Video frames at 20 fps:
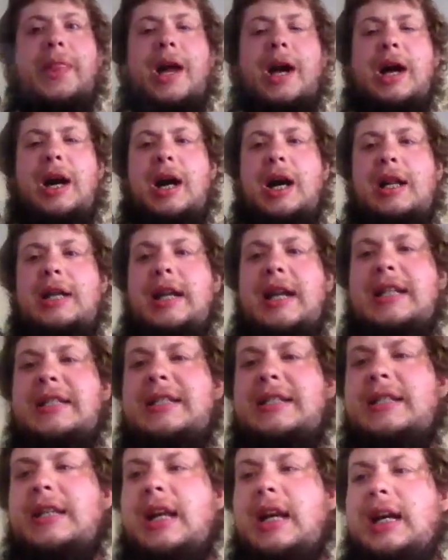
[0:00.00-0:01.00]

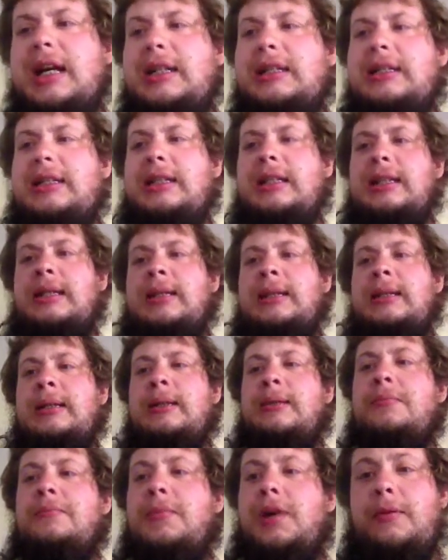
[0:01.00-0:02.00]
Next gun,
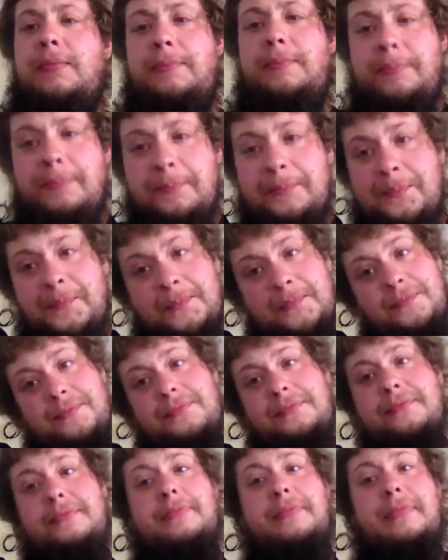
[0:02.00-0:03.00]
well,
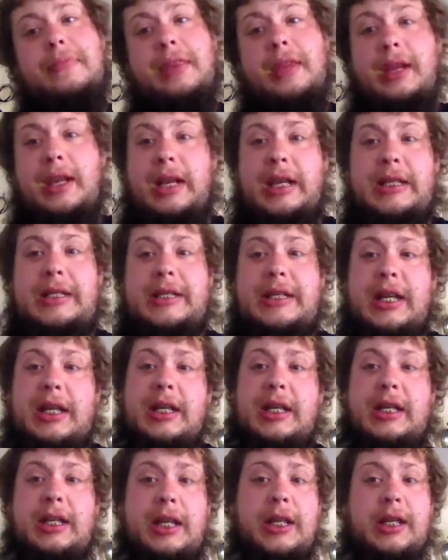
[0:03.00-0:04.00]
it's
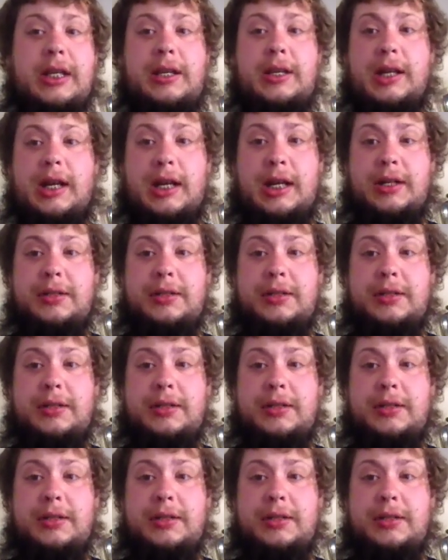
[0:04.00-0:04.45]
technically,